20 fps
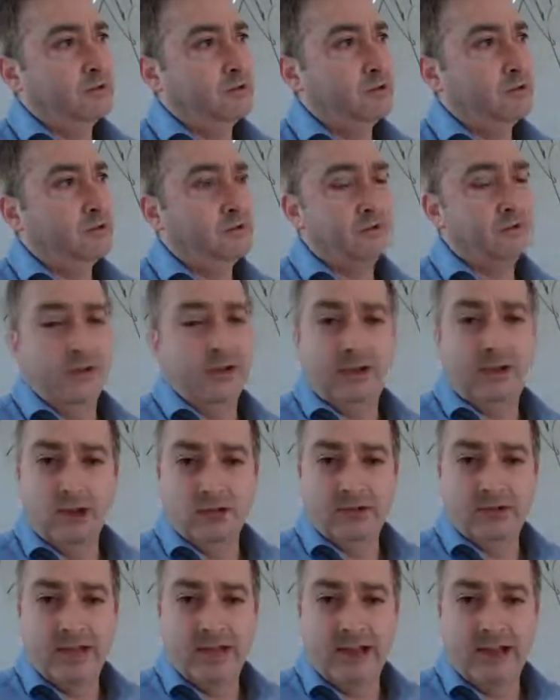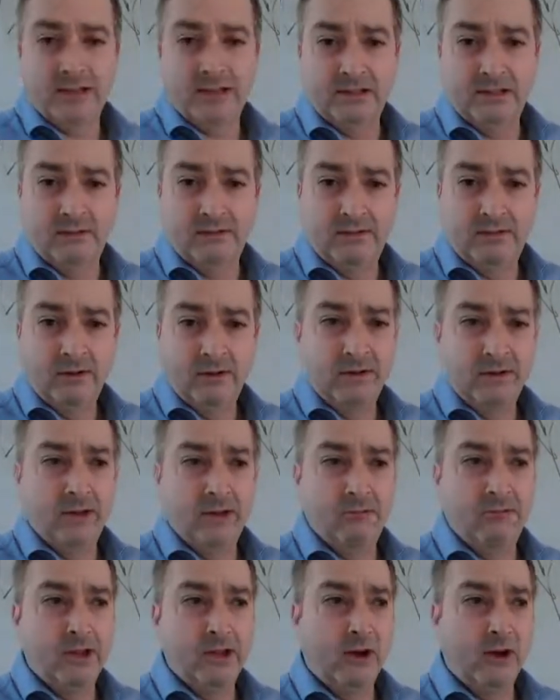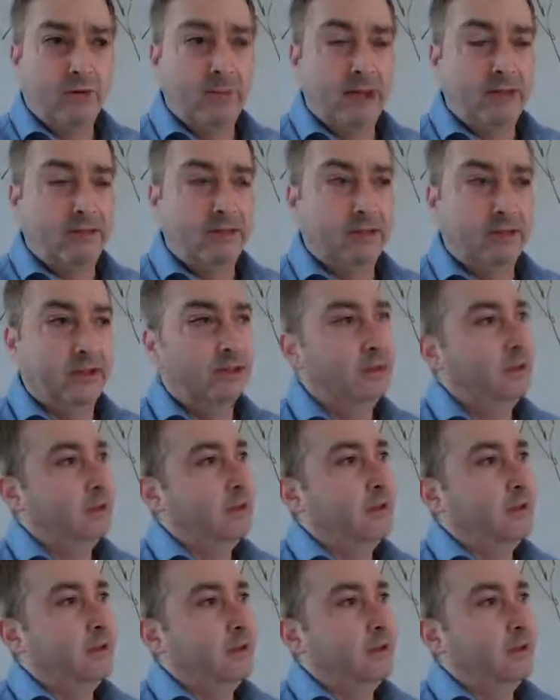just for context of the R method, that